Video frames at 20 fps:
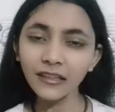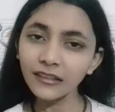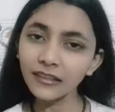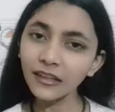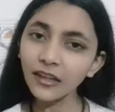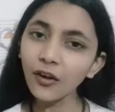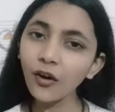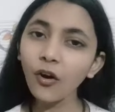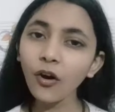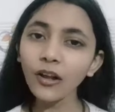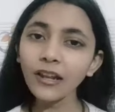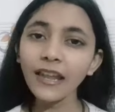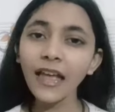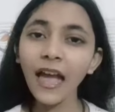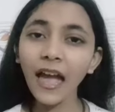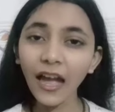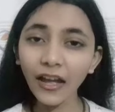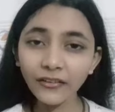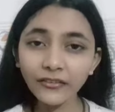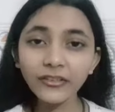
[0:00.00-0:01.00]
they all
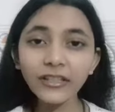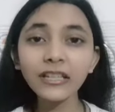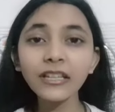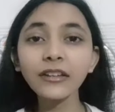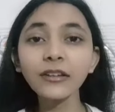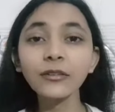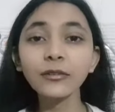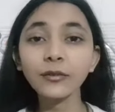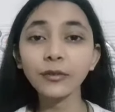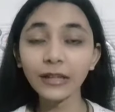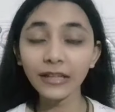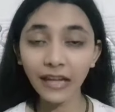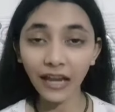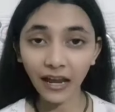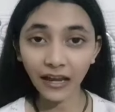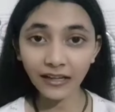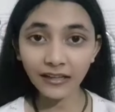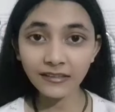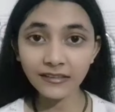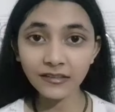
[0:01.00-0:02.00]
heavily
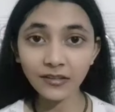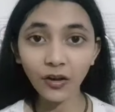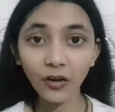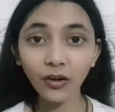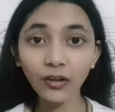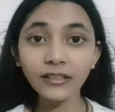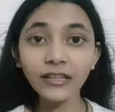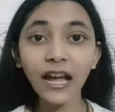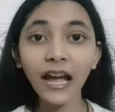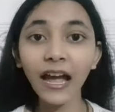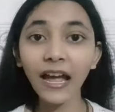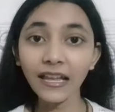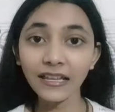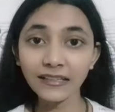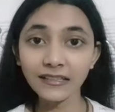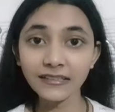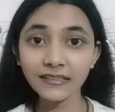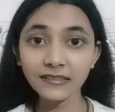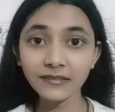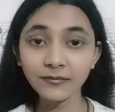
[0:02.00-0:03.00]
rely on
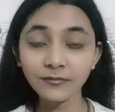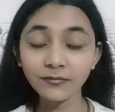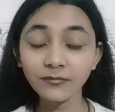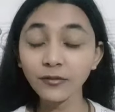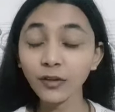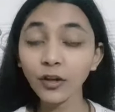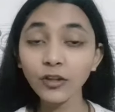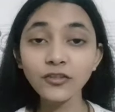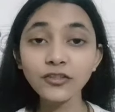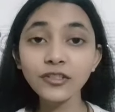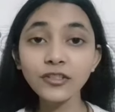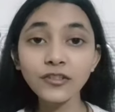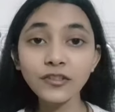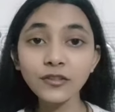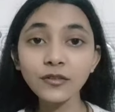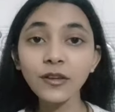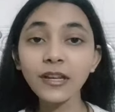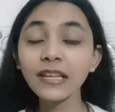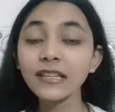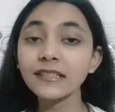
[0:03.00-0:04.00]
IELTS, not just
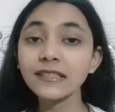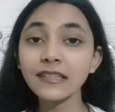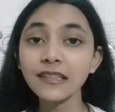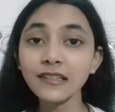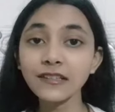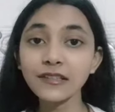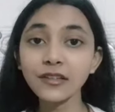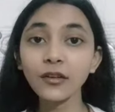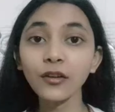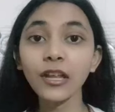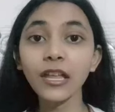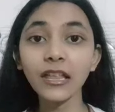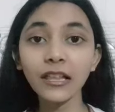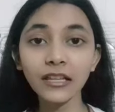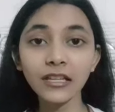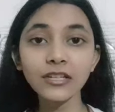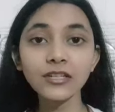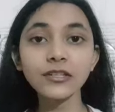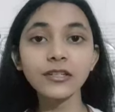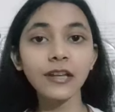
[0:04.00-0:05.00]
to assess your
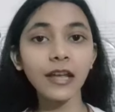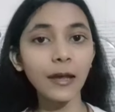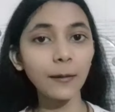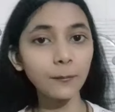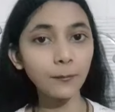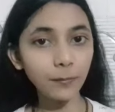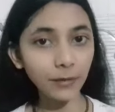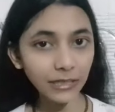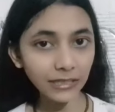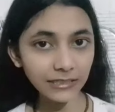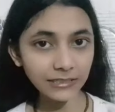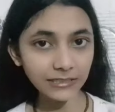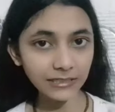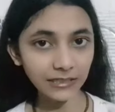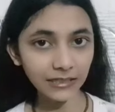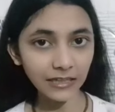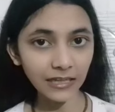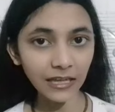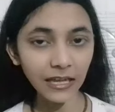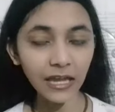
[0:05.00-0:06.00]
English
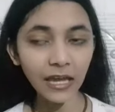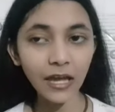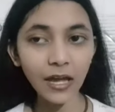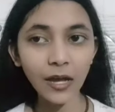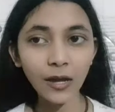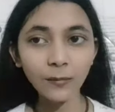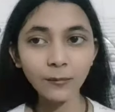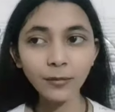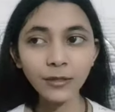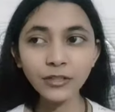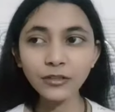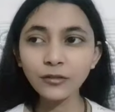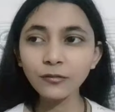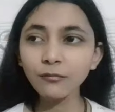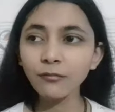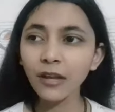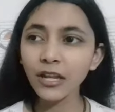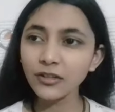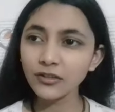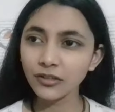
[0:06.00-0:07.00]
ability, but to
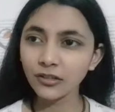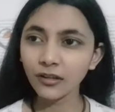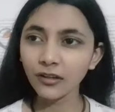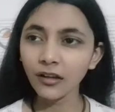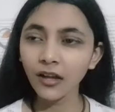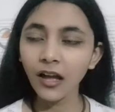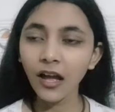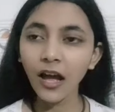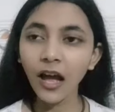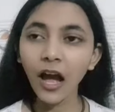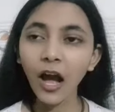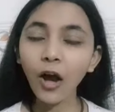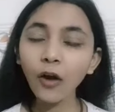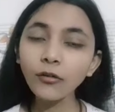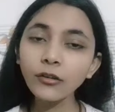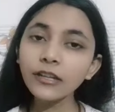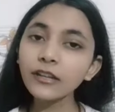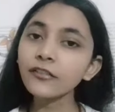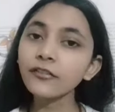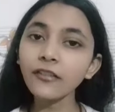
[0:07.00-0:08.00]
measure
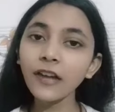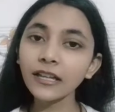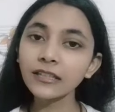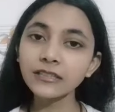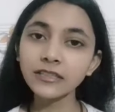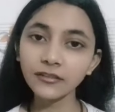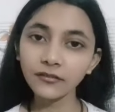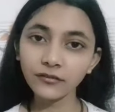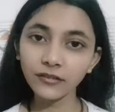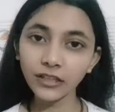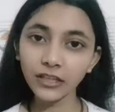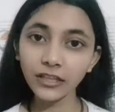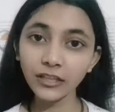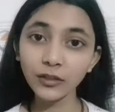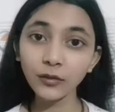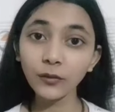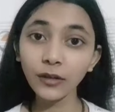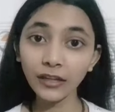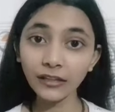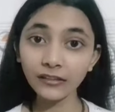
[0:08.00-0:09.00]
how effectively
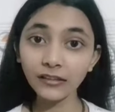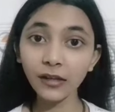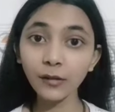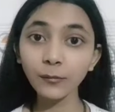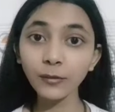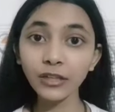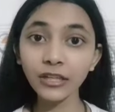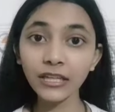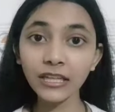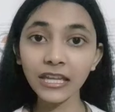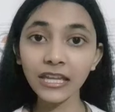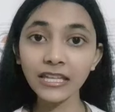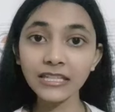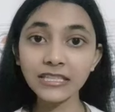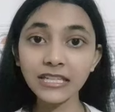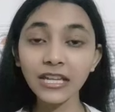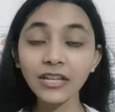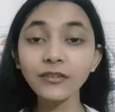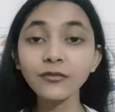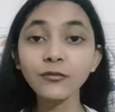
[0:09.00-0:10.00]
you can communicate
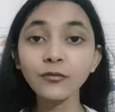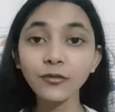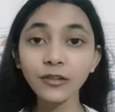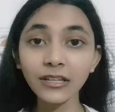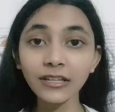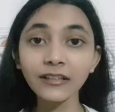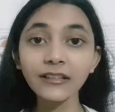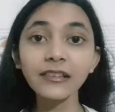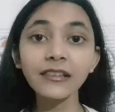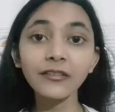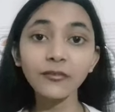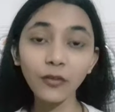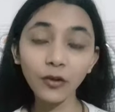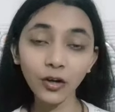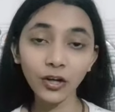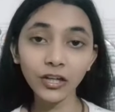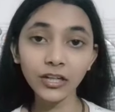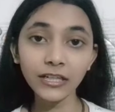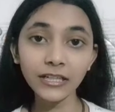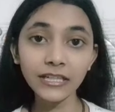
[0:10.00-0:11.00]
in real
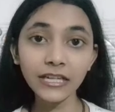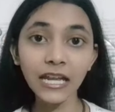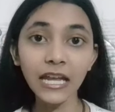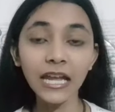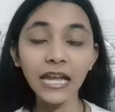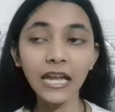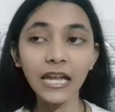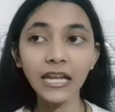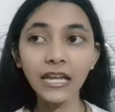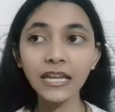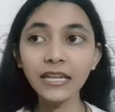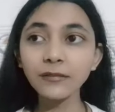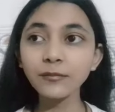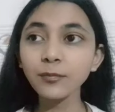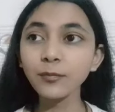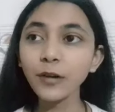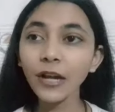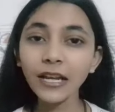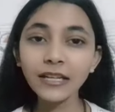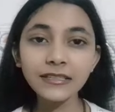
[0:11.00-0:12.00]
world in
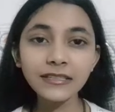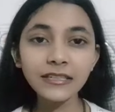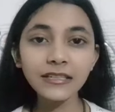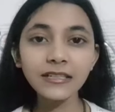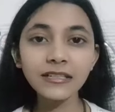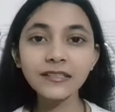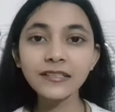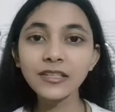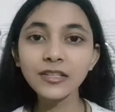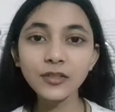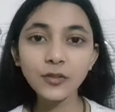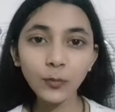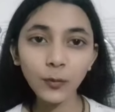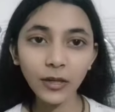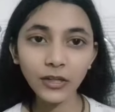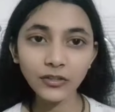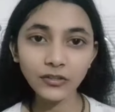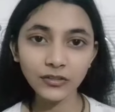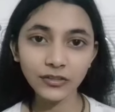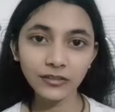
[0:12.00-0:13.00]
practical
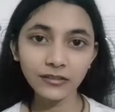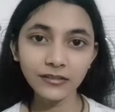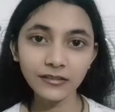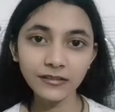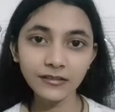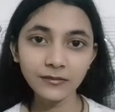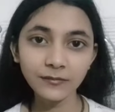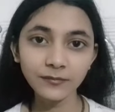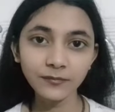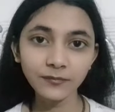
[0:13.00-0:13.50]
situations.